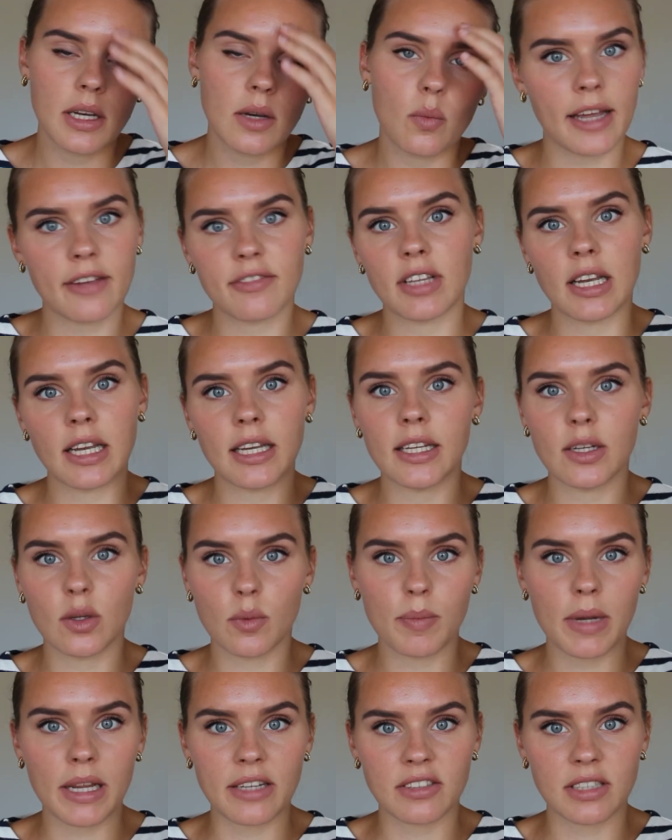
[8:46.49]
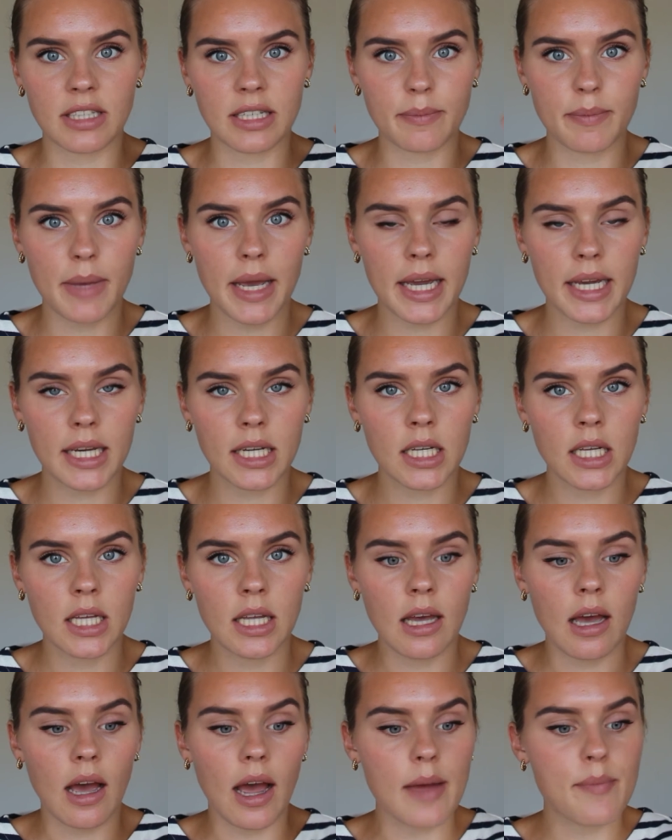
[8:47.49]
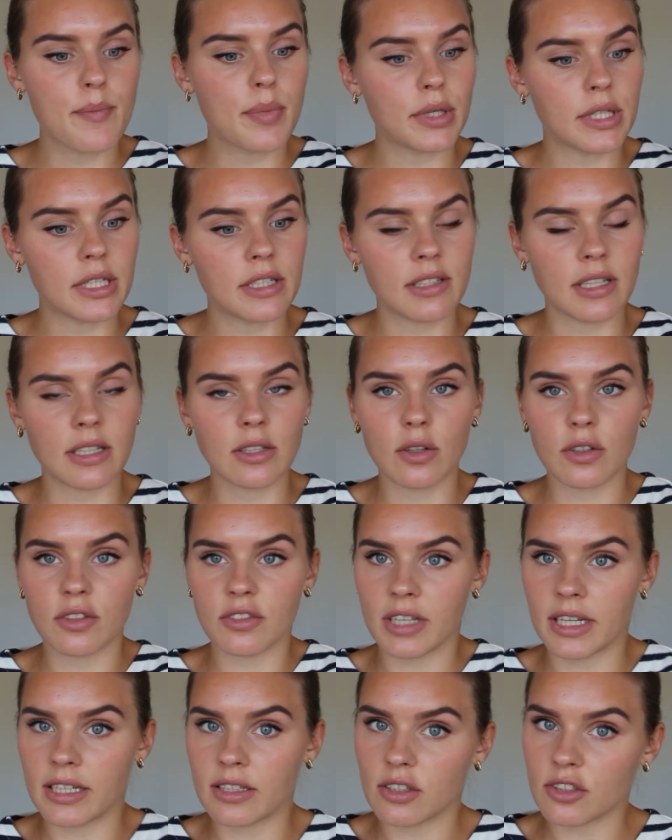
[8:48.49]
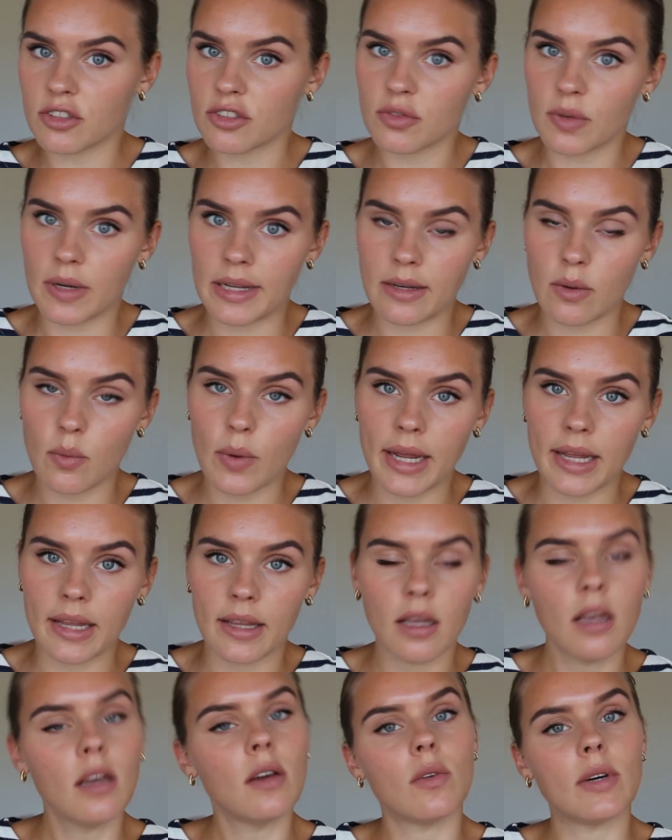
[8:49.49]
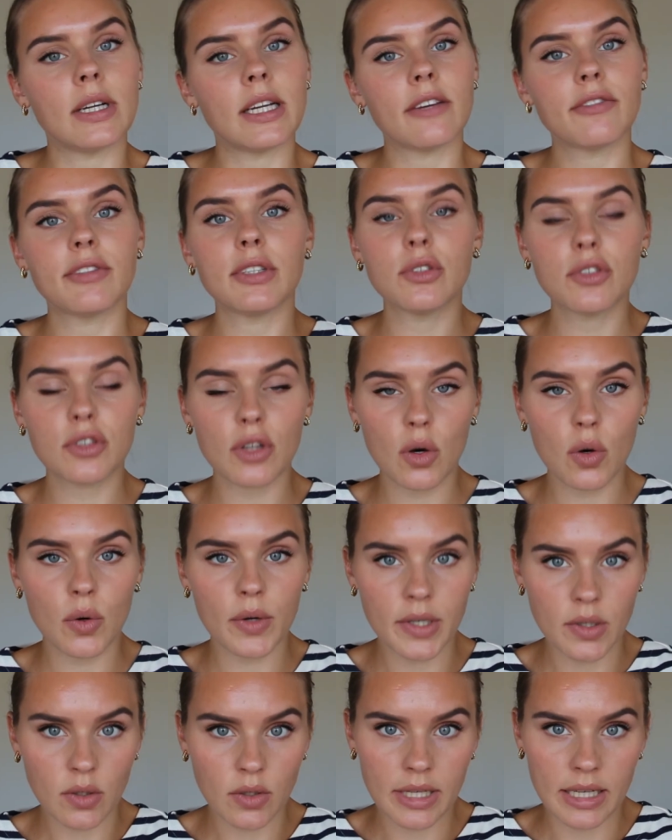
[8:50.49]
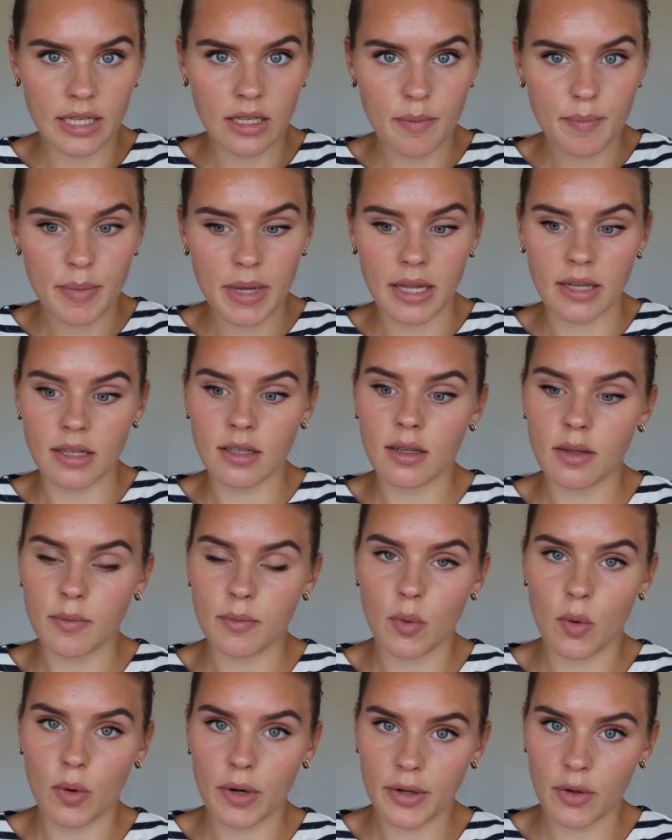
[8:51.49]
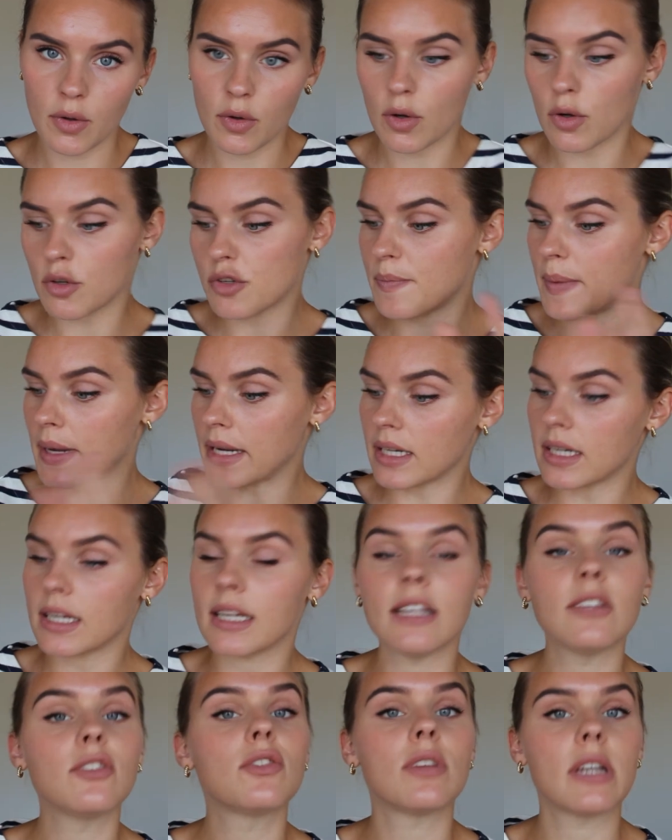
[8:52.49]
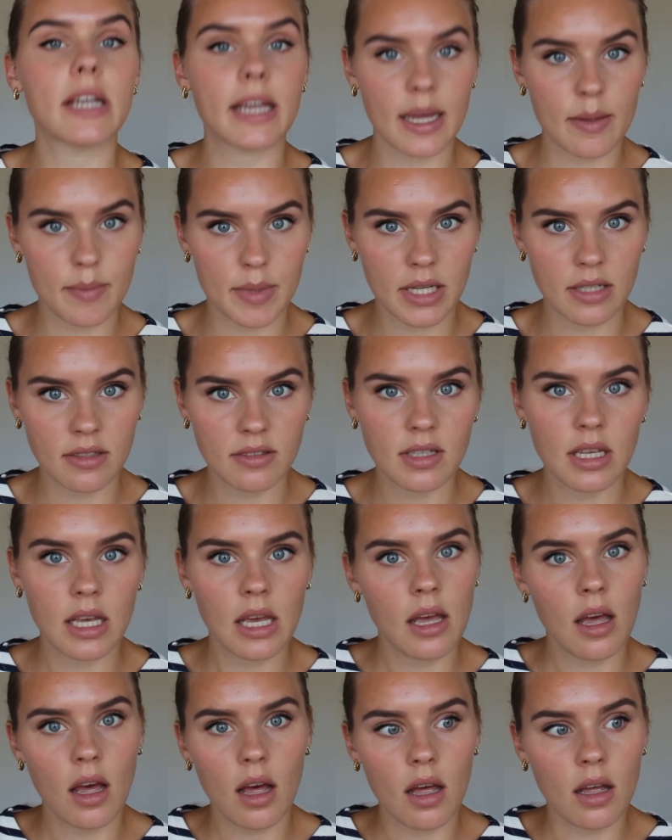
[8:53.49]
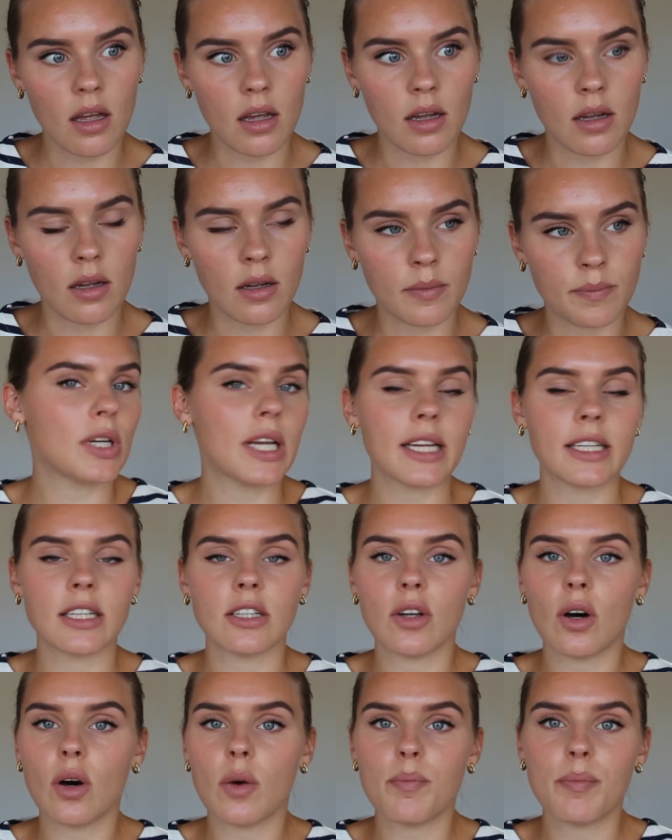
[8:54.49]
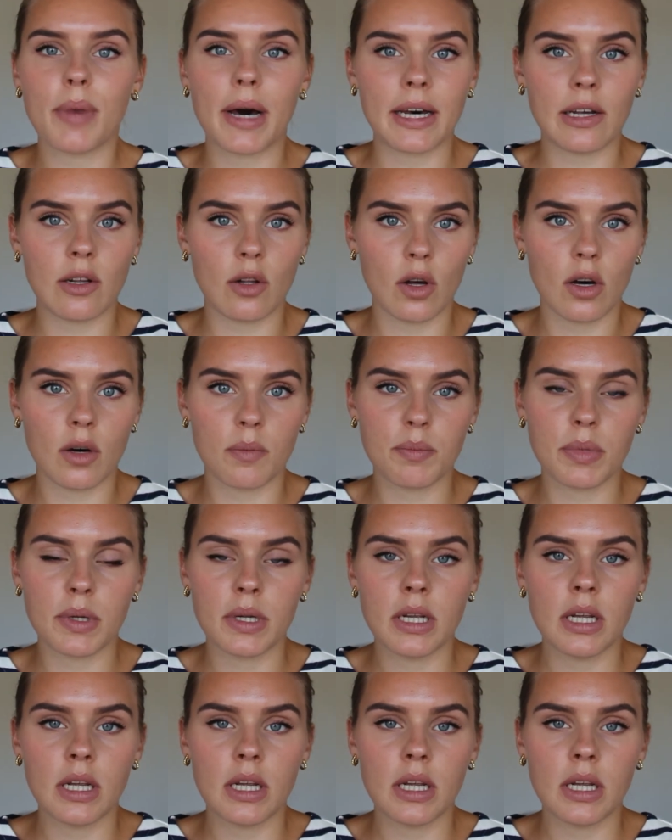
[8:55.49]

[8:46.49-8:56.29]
I have the little plastic bag I put it in the container straight away. When I've used the oil in the pan, the oil goes back into the cabinet. Um, I let it all pile up.